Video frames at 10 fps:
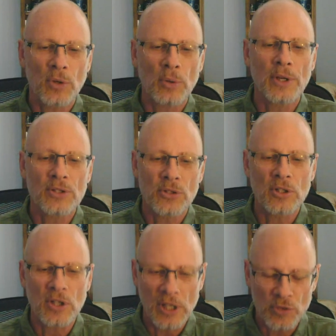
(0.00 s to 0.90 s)
told
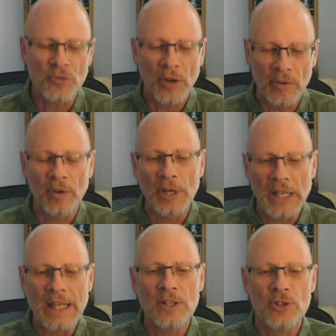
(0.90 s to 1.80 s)
us, it's very,
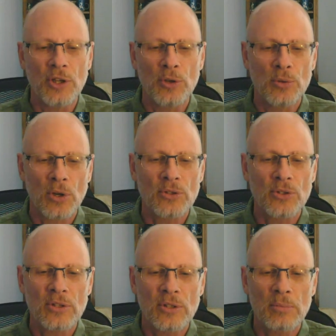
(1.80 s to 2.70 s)
very easy to use our
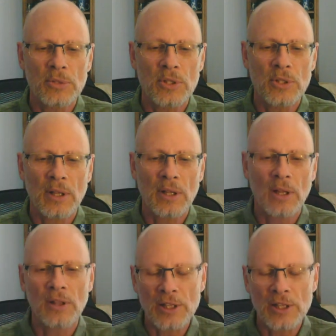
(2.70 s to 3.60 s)
systems. And I
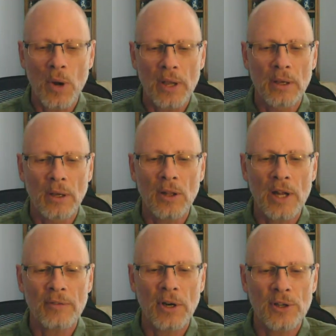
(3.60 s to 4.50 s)
think that's why a
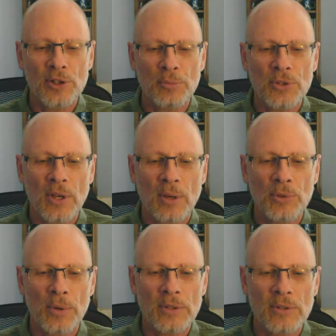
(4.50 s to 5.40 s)
lot of our customers
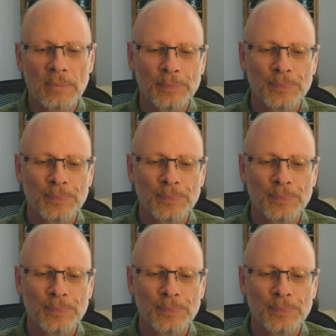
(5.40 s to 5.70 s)
come toward us.